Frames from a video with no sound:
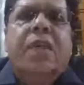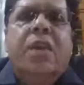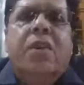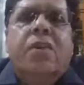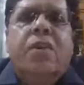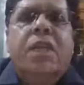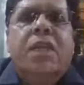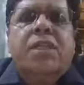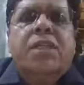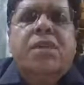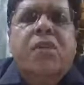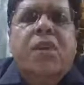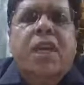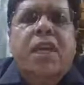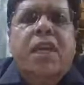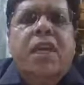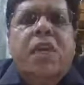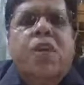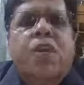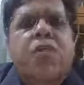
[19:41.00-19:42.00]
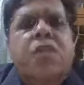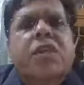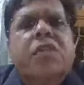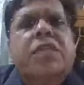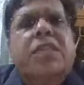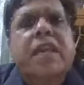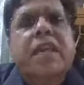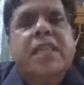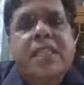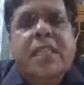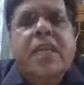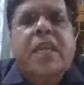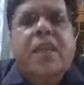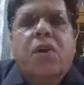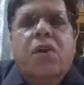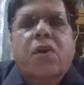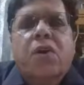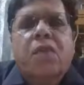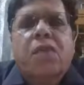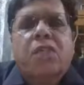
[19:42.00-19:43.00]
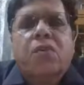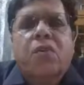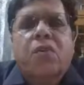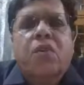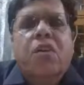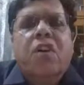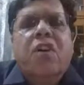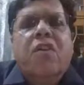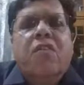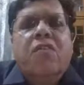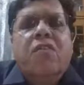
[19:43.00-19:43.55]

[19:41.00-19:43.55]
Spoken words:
cholesterol, and lowers the HDL cholesterol.